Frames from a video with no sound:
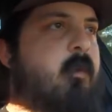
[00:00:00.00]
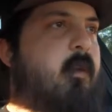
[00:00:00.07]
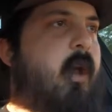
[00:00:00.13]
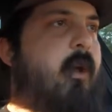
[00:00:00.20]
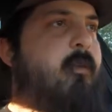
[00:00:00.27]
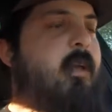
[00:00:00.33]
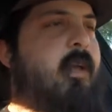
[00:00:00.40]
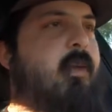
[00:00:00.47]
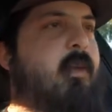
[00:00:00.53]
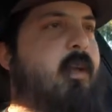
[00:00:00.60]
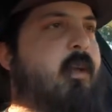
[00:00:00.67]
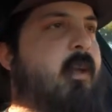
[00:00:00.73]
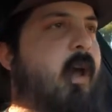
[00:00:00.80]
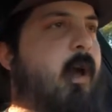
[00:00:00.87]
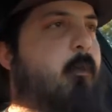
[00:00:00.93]
got everything
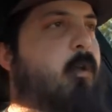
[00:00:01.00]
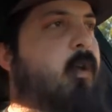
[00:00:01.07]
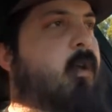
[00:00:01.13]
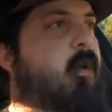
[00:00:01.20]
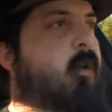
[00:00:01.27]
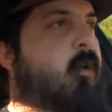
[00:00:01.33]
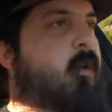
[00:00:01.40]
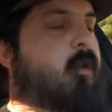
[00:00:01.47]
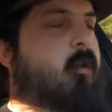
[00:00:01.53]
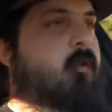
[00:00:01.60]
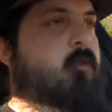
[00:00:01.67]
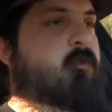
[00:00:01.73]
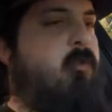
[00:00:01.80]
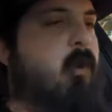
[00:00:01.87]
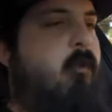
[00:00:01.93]
cleaned up,
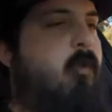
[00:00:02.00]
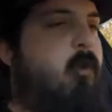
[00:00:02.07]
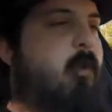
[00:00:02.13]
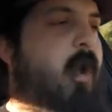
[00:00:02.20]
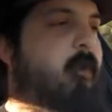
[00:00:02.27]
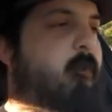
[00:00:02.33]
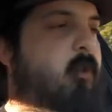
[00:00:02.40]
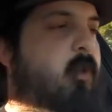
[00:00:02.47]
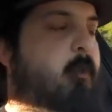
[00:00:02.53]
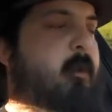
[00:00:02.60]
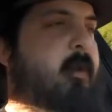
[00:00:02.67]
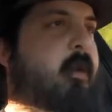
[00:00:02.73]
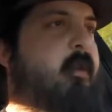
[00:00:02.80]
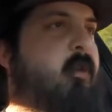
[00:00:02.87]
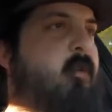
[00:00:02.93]
drove it around for a
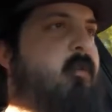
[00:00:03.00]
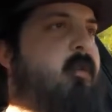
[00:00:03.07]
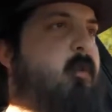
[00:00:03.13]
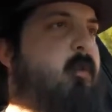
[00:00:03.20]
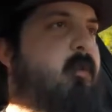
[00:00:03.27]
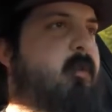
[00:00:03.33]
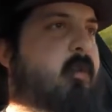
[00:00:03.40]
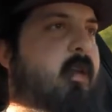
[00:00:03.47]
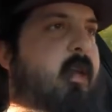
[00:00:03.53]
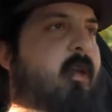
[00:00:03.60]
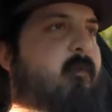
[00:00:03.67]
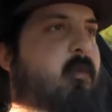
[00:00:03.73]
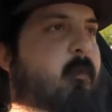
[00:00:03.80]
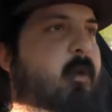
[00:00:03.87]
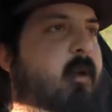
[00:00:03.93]
little bit, and noticed it was
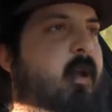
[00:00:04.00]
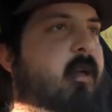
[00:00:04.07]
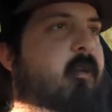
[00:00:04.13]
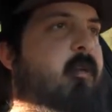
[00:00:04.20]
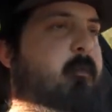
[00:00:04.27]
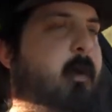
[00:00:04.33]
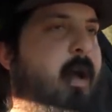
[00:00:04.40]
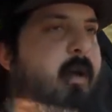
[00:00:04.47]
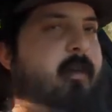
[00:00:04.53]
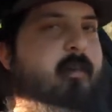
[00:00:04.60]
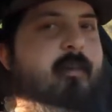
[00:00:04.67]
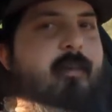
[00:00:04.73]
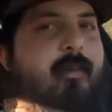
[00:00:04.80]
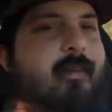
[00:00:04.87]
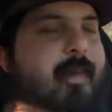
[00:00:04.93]
leaking from another spot,
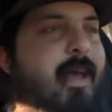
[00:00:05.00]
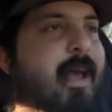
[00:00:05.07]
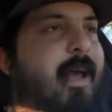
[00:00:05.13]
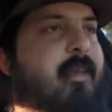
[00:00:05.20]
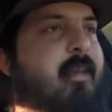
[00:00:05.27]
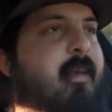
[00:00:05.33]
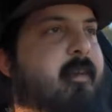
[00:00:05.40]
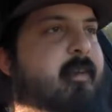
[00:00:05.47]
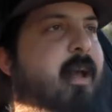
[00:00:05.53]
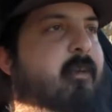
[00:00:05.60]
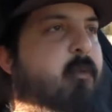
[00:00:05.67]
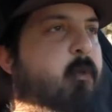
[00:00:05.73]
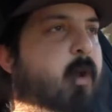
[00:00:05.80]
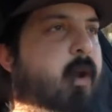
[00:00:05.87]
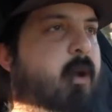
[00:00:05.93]
because this thing had leaks
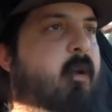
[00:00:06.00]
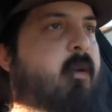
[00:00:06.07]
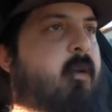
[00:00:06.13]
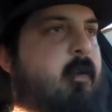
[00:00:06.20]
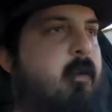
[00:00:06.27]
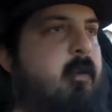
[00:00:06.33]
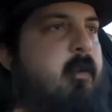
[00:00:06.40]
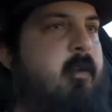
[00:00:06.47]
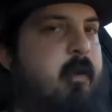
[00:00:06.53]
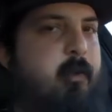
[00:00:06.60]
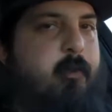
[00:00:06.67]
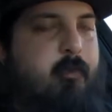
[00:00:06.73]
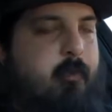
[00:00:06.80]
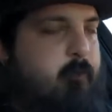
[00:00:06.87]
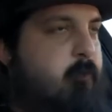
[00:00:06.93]
everywhere.
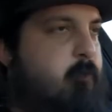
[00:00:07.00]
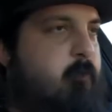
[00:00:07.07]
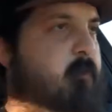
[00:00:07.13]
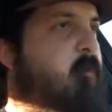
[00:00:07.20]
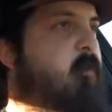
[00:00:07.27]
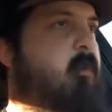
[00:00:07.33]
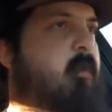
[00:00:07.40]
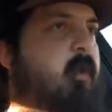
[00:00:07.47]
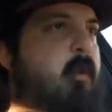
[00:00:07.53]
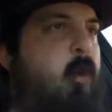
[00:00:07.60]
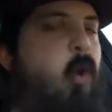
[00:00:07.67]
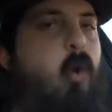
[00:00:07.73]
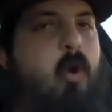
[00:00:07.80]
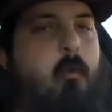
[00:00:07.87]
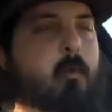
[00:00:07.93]
It was
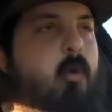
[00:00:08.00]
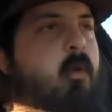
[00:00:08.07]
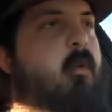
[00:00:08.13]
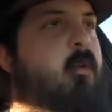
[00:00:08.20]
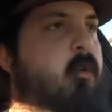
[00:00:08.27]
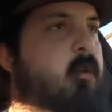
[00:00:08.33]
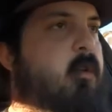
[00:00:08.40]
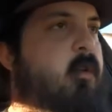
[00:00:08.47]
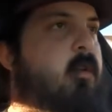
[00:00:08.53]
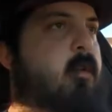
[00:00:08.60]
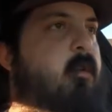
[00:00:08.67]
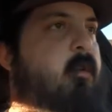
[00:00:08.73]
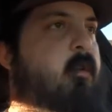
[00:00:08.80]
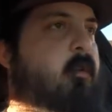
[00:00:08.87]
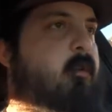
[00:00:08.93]
horrible.
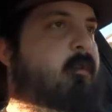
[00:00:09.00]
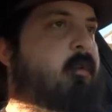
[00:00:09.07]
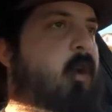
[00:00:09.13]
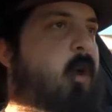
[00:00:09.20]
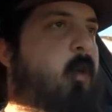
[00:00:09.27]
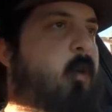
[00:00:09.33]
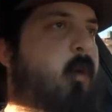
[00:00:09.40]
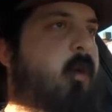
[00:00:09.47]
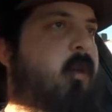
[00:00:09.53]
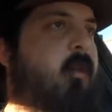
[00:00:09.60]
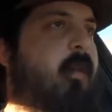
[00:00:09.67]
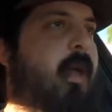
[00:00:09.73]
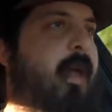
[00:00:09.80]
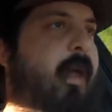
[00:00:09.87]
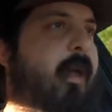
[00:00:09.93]
So
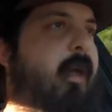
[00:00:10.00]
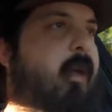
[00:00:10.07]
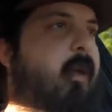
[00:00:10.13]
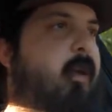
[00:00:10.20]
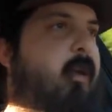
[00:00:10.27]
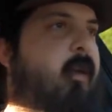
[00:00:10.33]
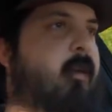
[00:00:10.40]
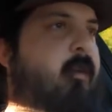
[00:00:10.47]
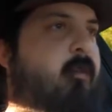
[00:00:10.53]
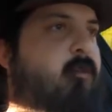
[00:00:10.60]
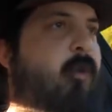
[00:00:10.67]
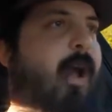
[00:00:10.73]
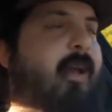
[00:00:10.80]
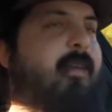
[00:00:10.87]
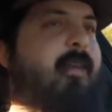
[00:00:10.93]
they
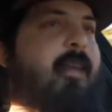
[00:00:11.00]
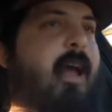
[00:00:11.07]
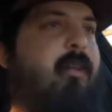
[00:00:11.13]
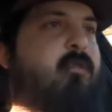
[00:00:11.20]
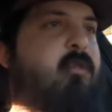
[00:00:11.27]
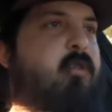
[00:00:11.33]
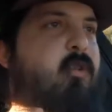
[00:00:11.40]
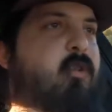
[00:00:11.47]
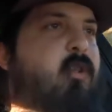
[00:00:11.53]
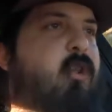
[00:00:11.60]
tracked it down to the